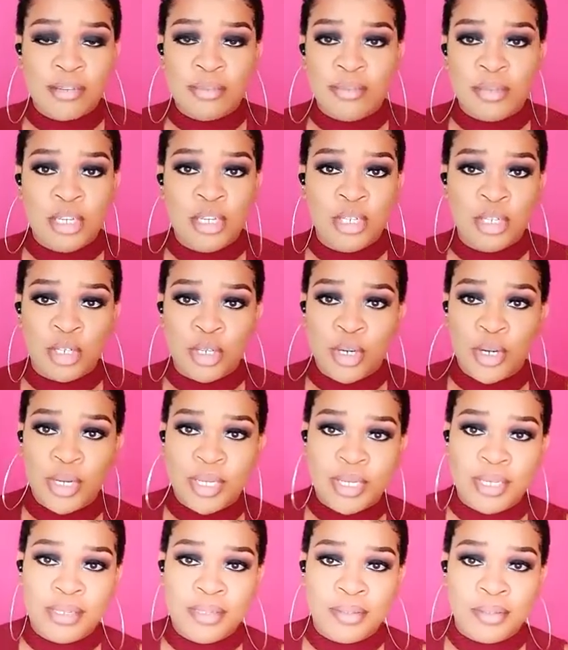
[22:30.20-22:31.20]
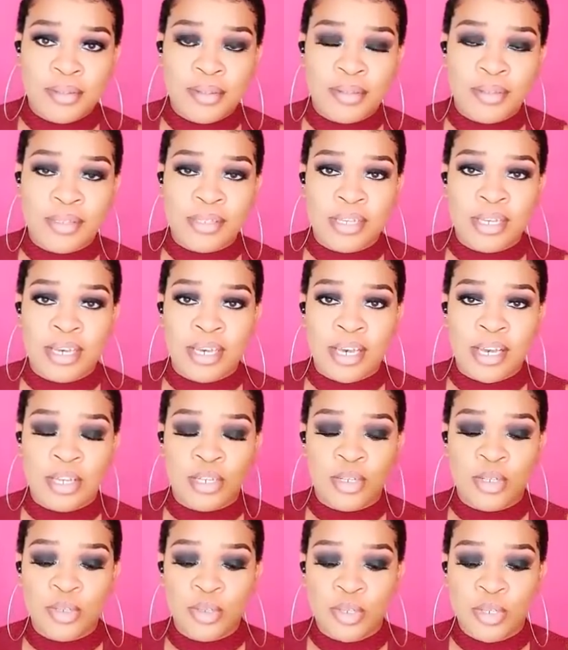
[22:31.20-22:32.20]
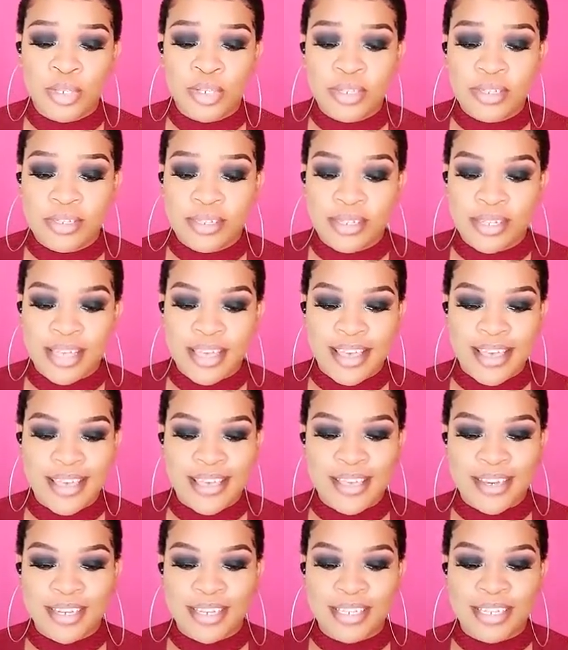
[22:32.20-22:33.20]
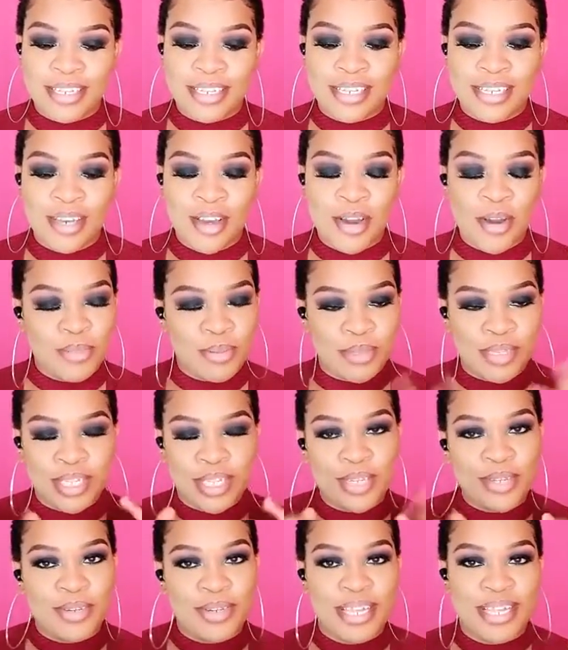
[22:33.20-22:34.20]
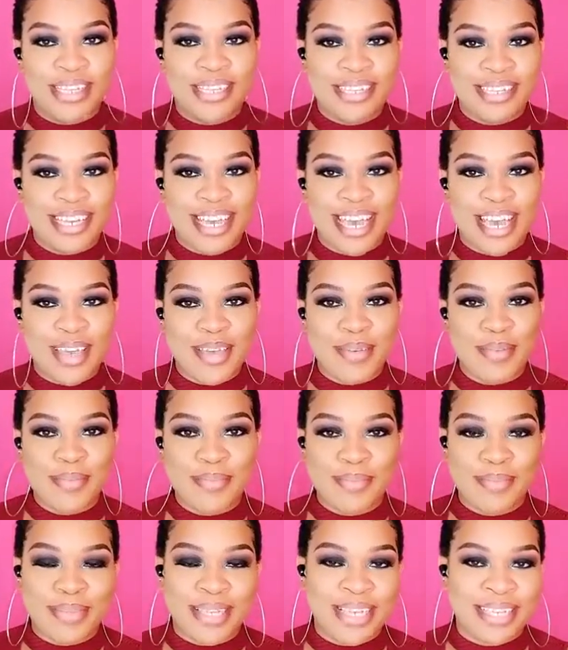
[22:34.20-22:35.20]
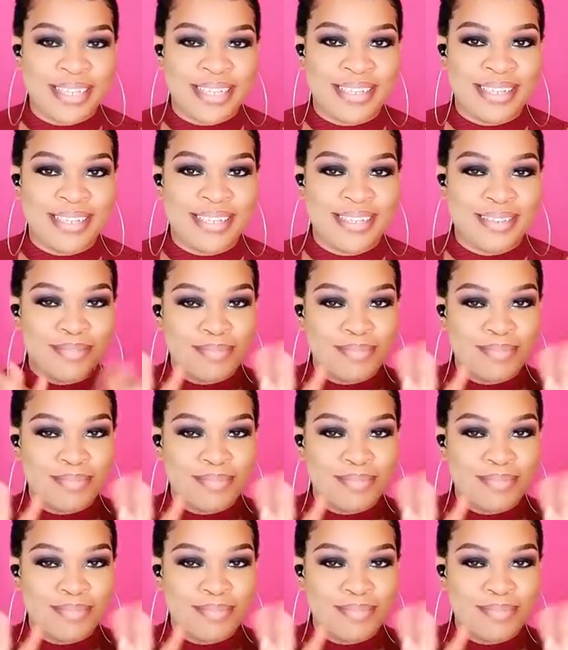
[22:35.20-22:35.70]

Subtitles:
enjoy those 2 looks, and hope to see you next time. It's